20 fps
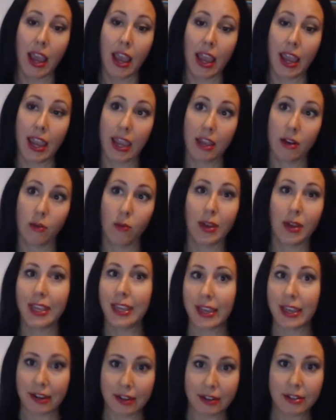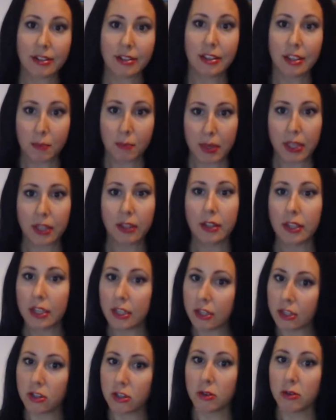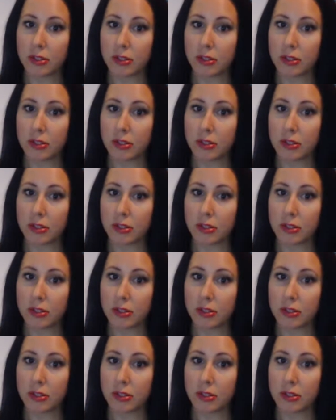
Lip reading: And we get into the ability to do